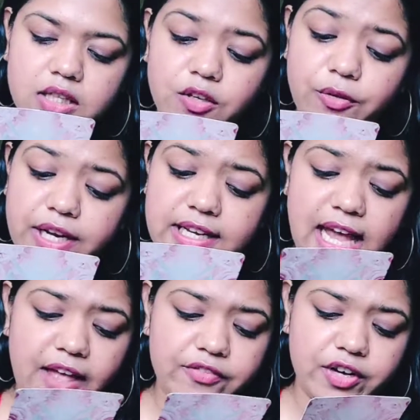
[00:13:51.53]
The Great
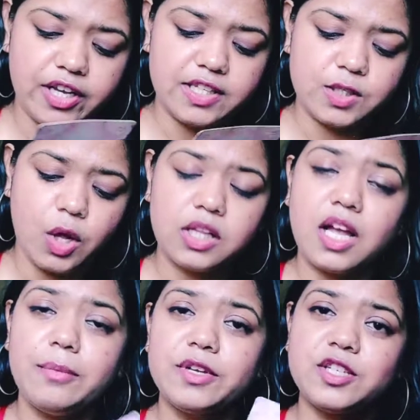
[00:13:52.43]
Gathering. It's all
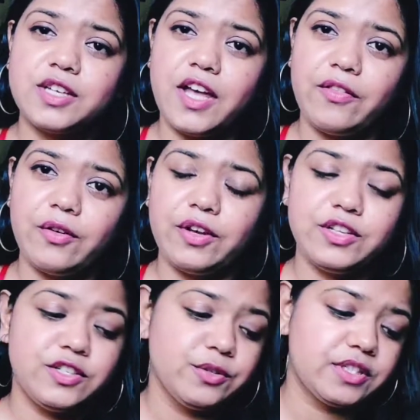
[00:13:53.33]
coming together.
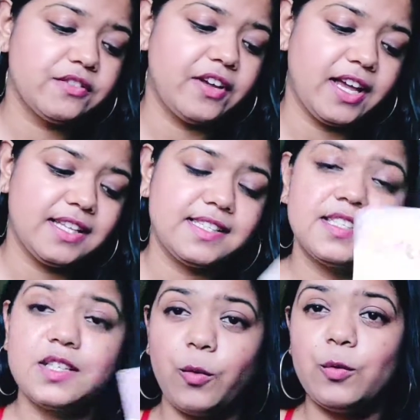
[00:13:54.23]
Intuitive hits,
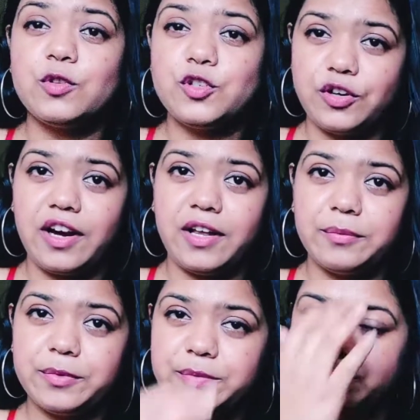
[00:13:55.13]
soul tribe.
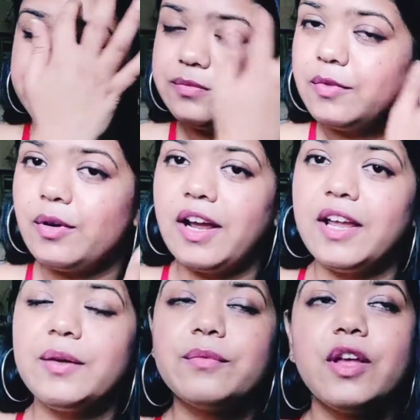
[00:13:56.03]

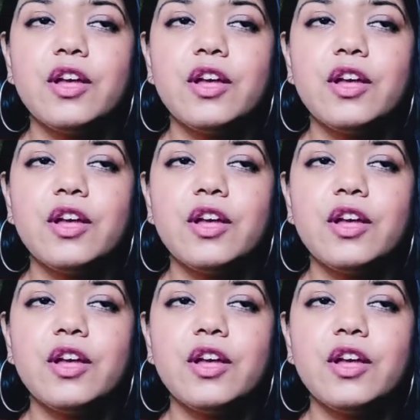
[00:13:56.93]
Right?